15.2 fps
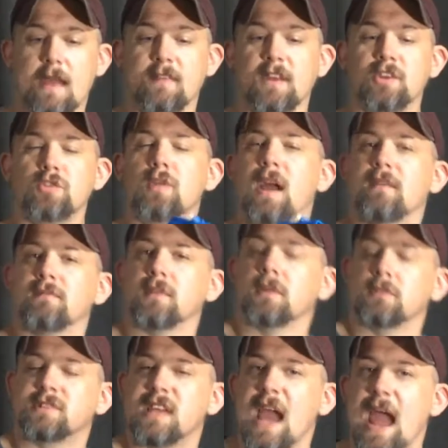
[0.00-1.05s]
And they do have
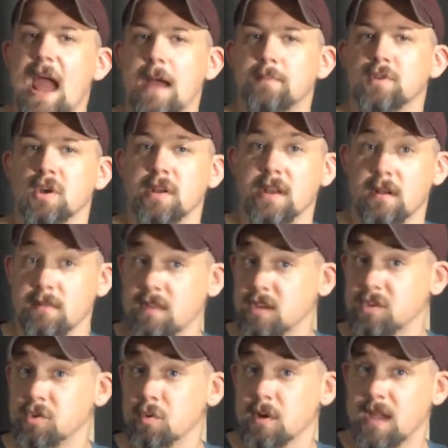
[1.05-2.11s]
little tabs on here
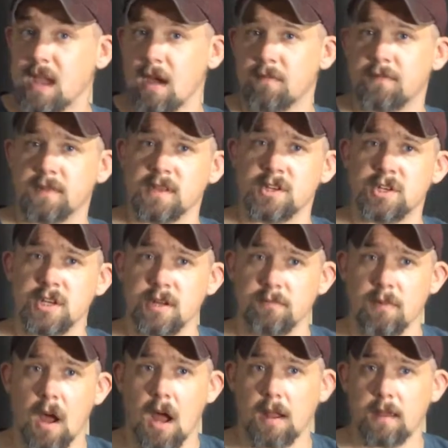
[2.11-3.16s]
that do account for the
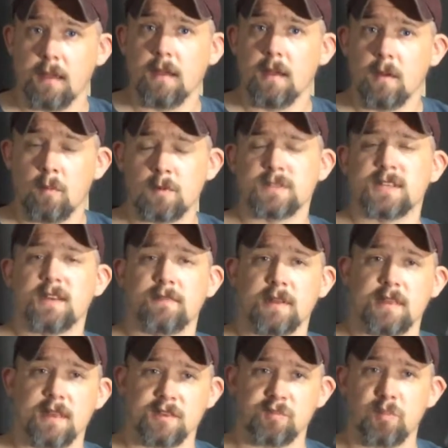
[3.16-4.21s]
sheetrock once
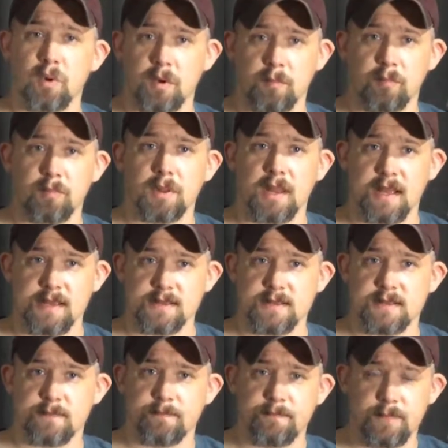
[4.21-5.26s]
everything's put in place.